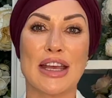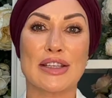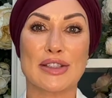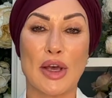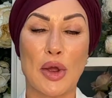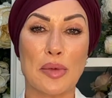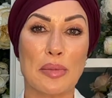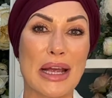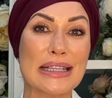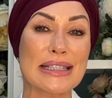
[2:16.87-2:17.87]
So
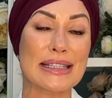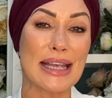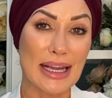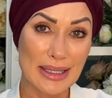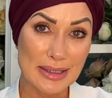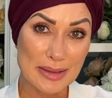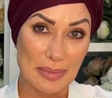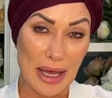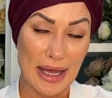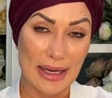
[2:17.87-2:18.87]
my second
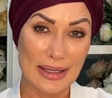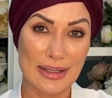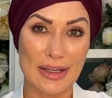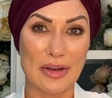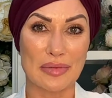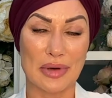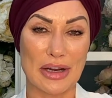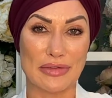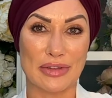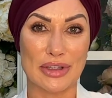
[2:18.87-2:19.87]
bag of
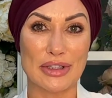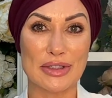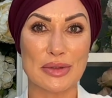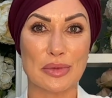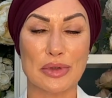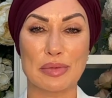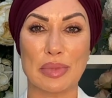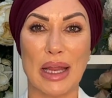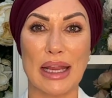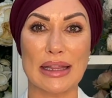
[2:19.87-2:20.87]
preference would
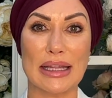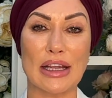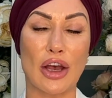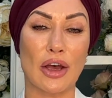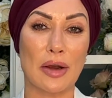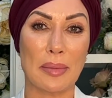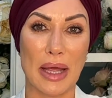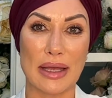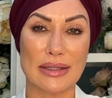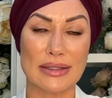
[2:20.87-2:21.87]
be the
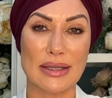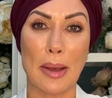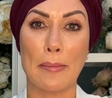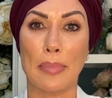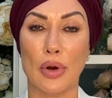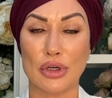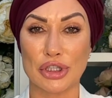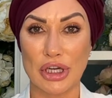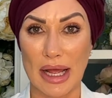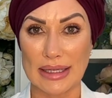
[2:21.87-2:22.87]
Hermes
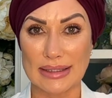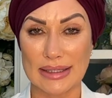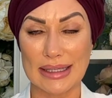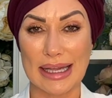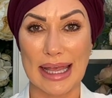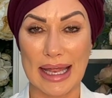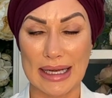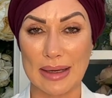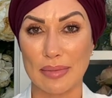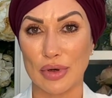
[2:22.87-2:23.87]
pochette, the
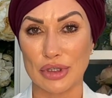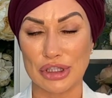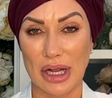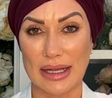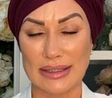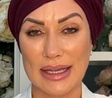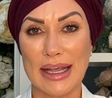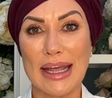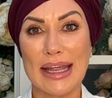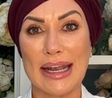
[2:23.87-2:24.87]
Kelly pochette.
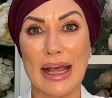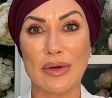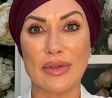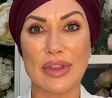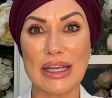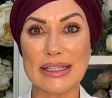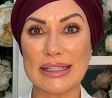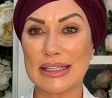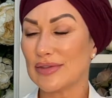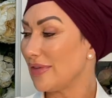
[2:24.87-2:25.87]
Now this
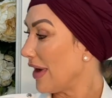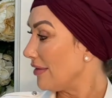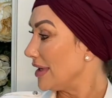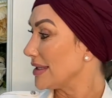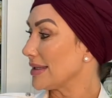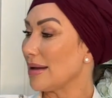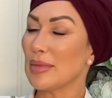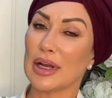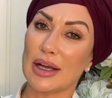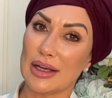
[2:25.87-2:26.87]
is very
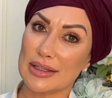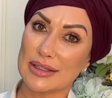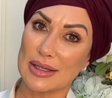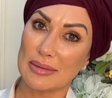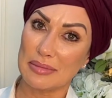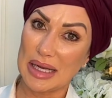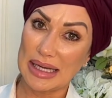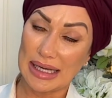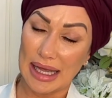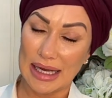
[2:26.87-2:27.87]
similar to the
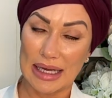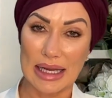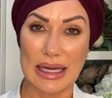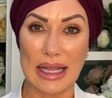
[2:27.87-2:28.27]
mini Kelly